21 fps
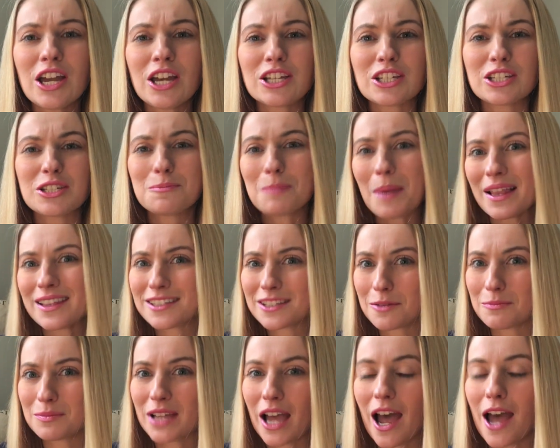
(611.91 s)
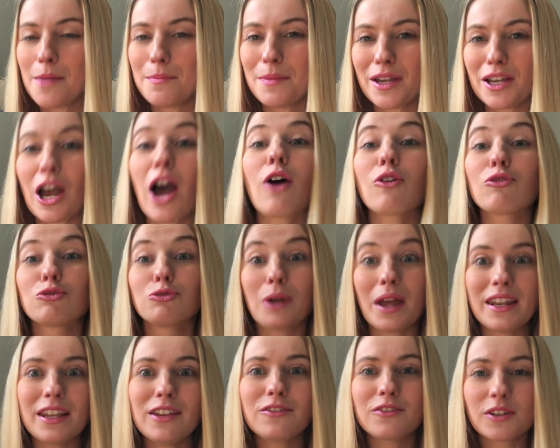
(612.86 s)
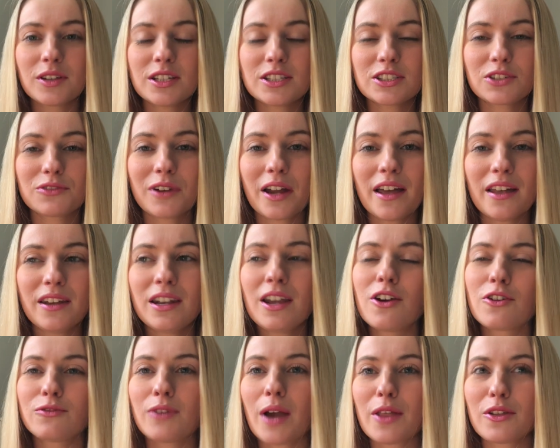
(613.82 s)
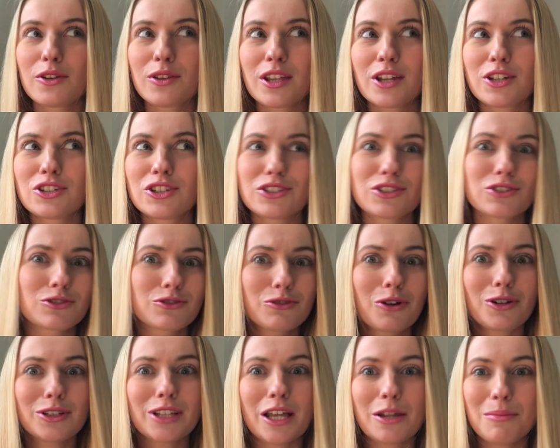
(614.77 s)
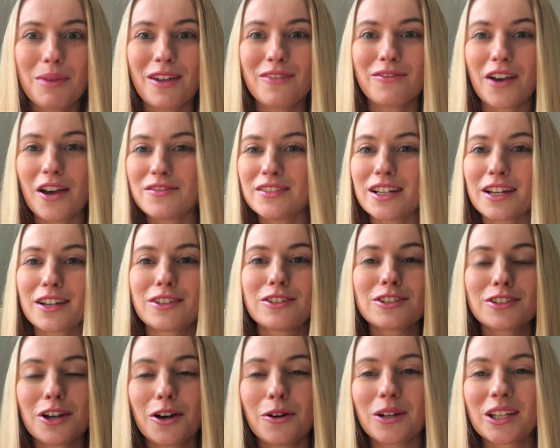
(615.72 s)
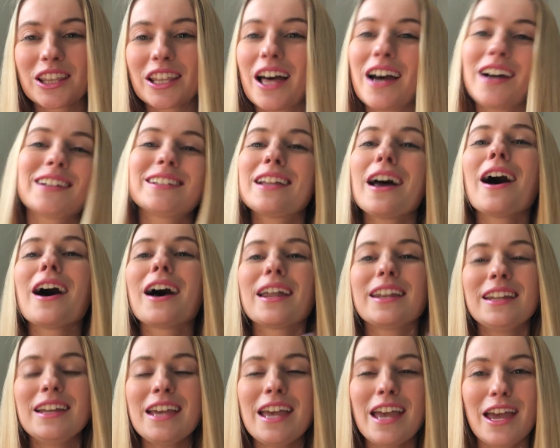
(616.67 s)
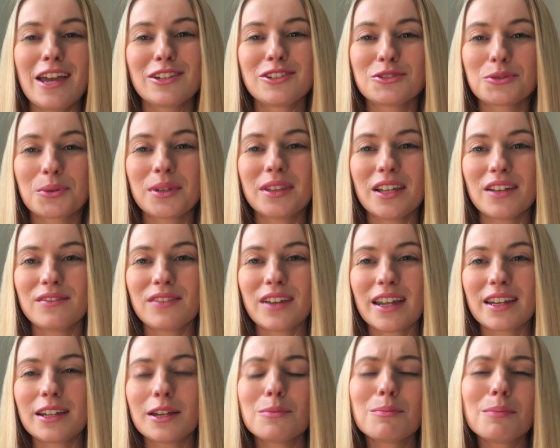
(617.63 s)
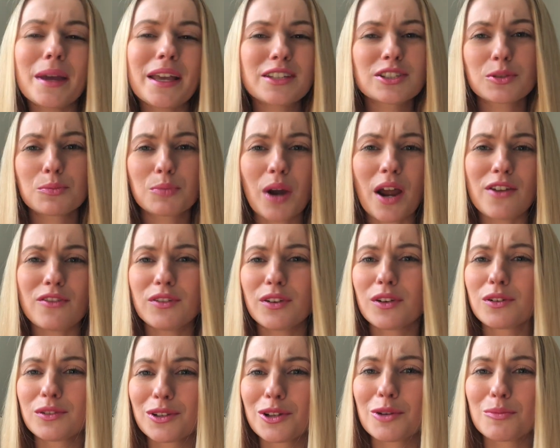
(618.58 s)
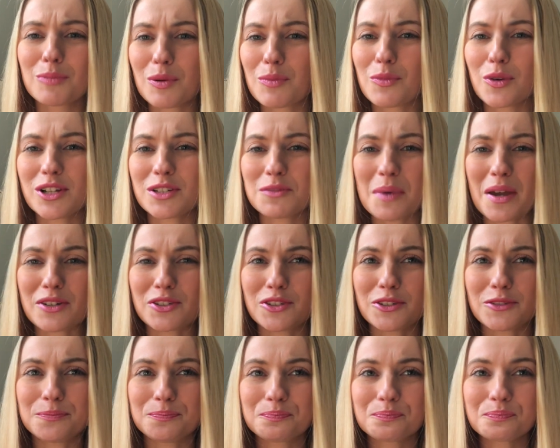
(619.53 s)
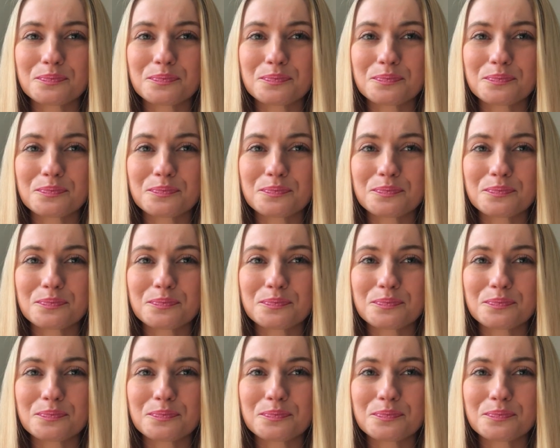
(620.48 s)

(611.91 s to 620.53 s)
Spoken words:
spent some time and got ready for this event rather than just crawled out of bed 5 seconds ago and logged on and joined the event. It makes the bride feel a little bit more special.